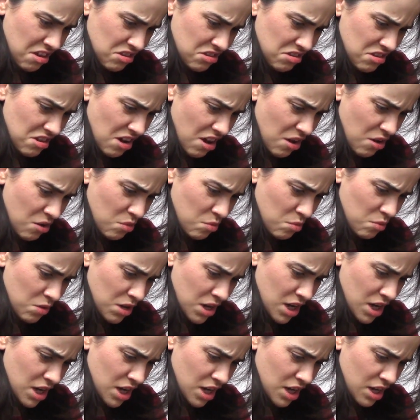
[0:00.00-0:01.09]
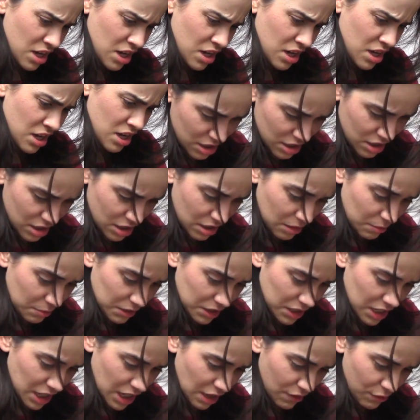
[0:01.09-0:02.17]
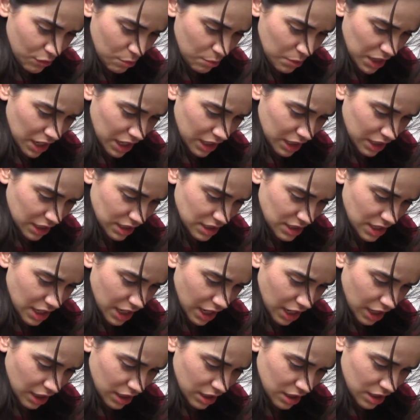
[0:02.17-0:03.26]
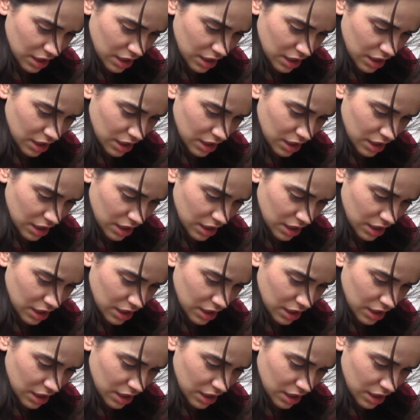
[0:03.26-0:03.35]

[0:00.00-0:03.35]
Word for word: No, uh, I'm gonna have a panic attack.